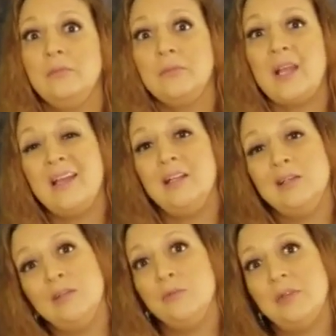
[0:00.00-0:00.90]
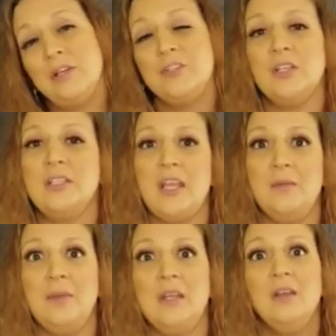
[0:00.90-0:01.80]
kind of plunge into
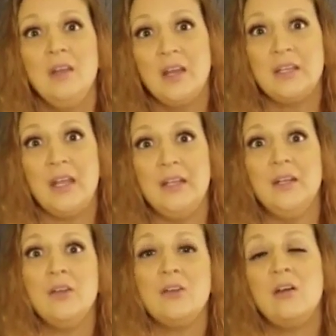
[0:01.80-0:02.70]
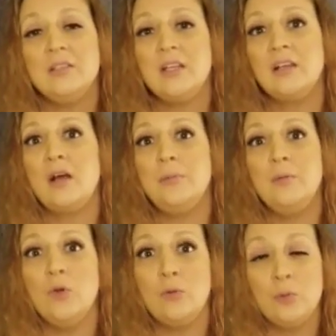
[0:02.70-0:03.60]
Amy again, causing a couple
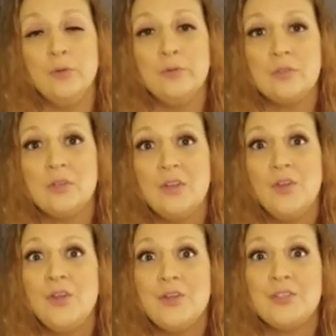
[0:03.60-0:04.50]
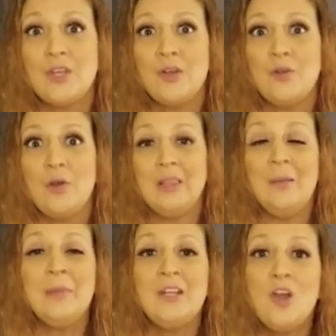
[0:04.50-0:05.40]
more wounds. So
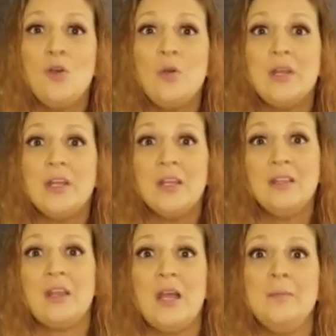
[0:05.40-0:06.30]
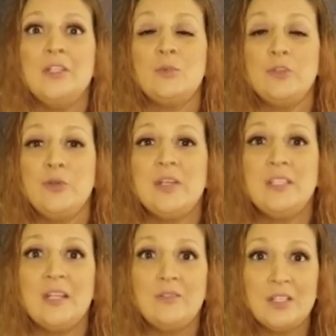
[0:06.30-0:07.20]
let me know in the comments what you guys
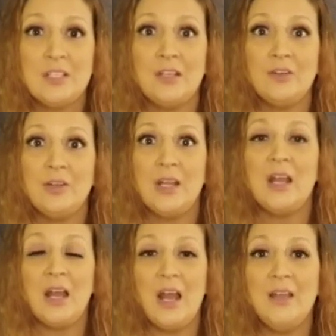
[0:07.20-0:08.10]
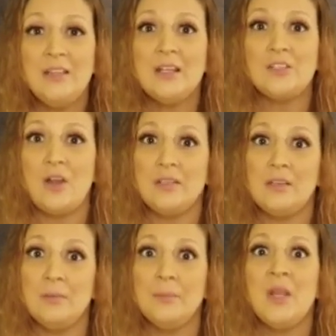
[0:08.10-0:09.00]
think of this theory. I think it's
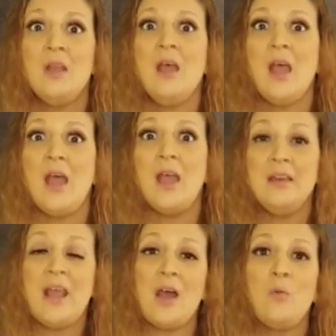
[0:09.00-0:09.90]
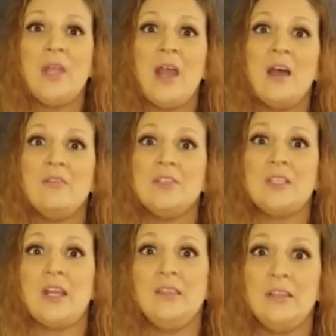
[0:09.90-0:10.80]
awesome. And now we have a
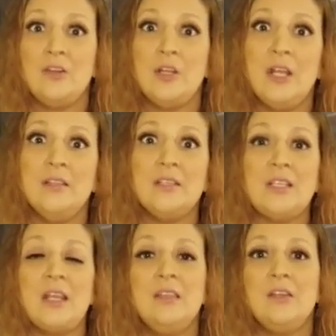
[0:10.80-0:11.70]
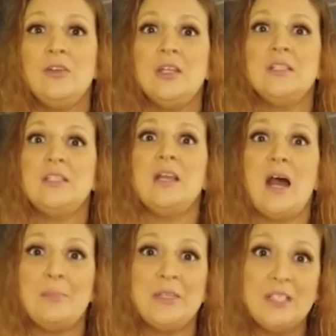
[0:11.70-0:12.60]
second theory, and this second theory is the
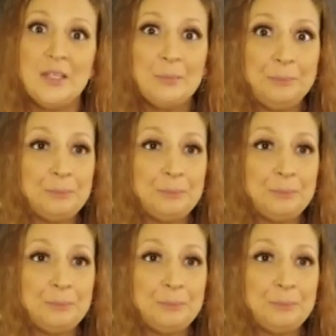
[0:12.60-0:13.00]
opposite.